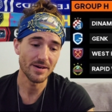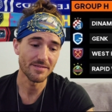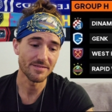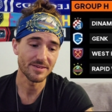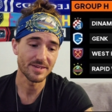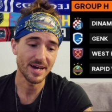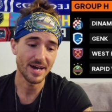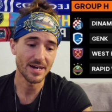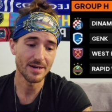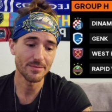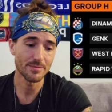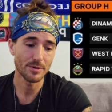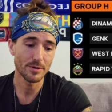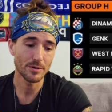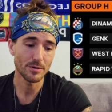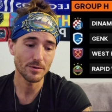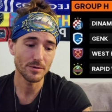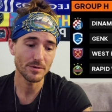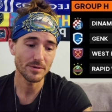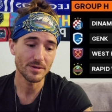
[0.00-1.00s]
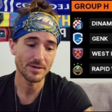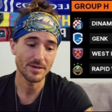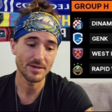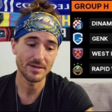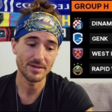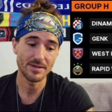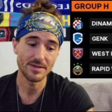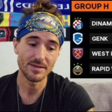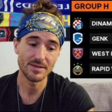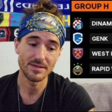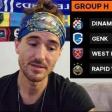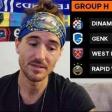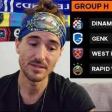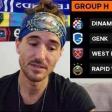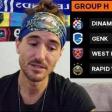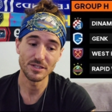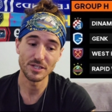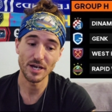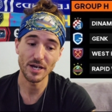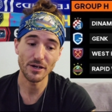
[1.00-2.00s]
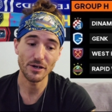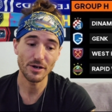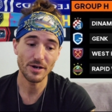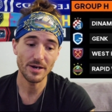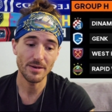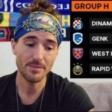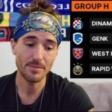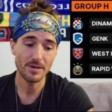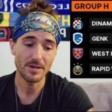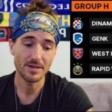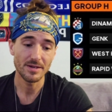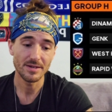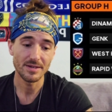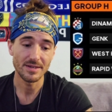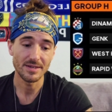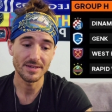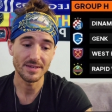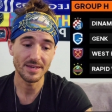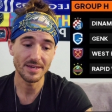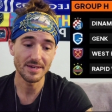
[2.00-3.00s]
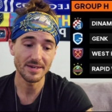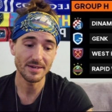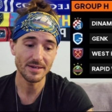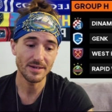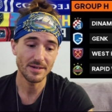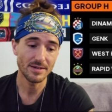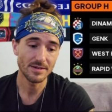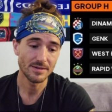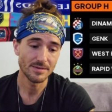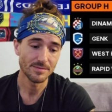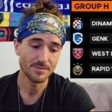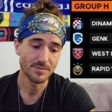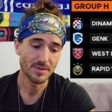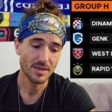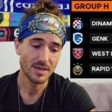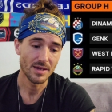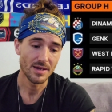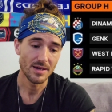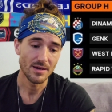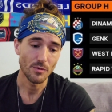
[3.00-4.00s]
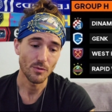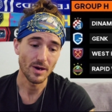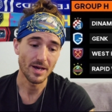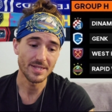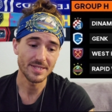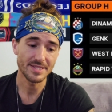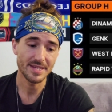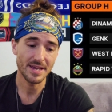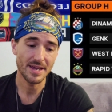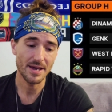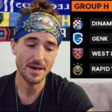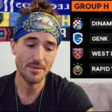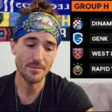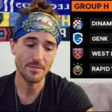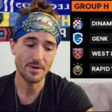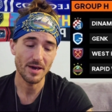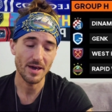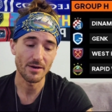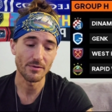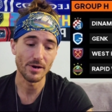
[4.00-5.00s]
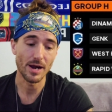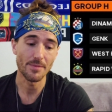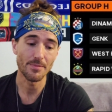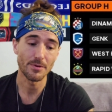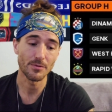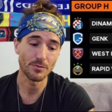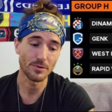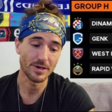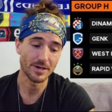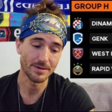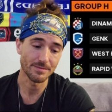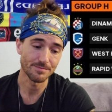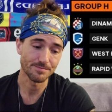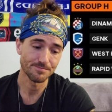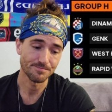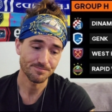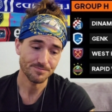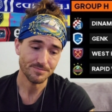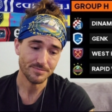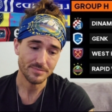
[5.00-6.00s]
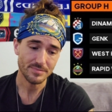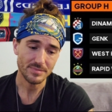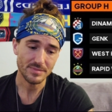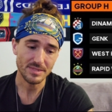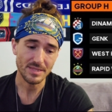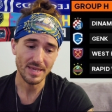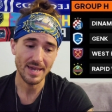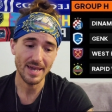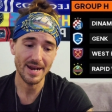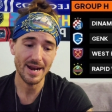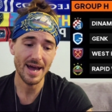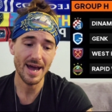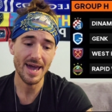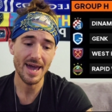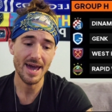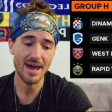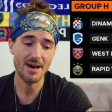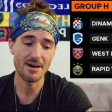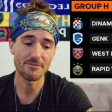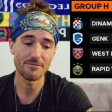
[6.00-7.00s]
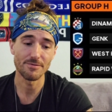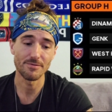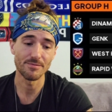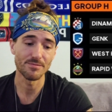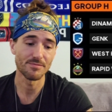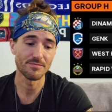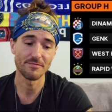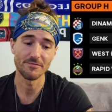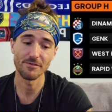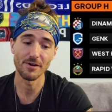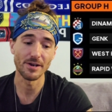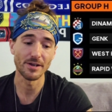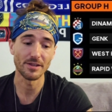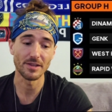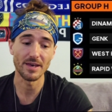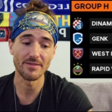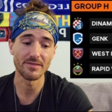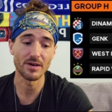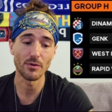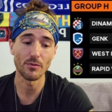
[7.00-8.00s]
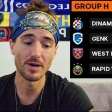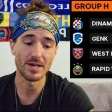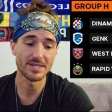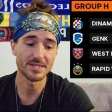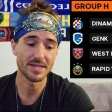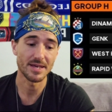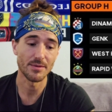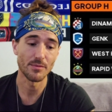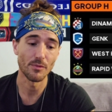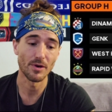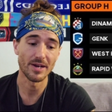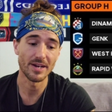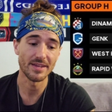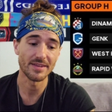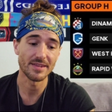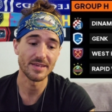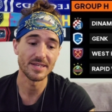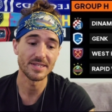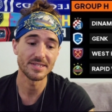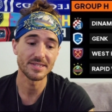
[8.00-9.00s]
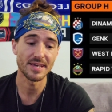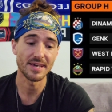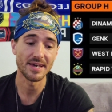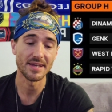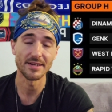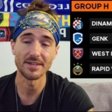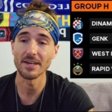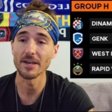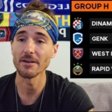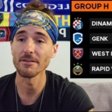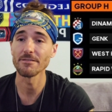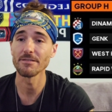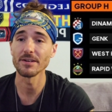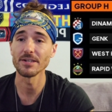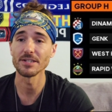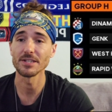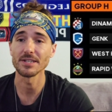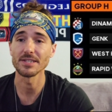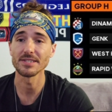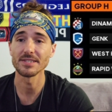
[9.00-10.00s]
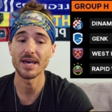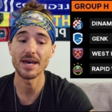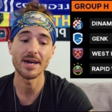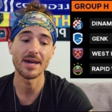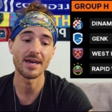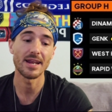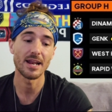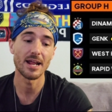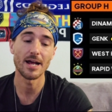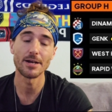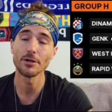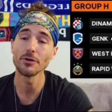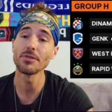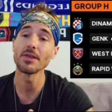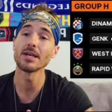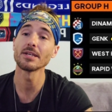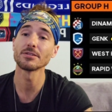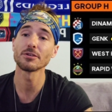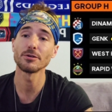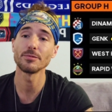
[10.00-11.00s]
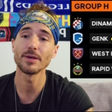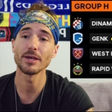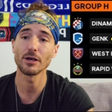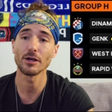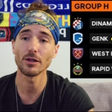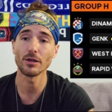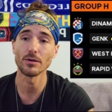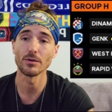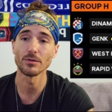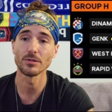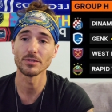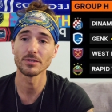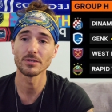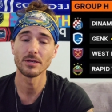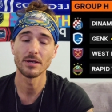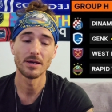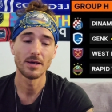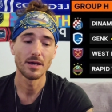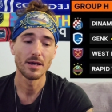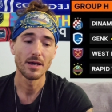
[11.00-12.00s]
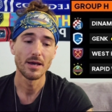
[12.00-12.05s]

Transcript: we have Dynamo, Zagreb, Gink, West Ham and Rapid Wayne. And I have, frankly, I've got West Ham winning this and Gink finishing second. And I do think it's going to be close.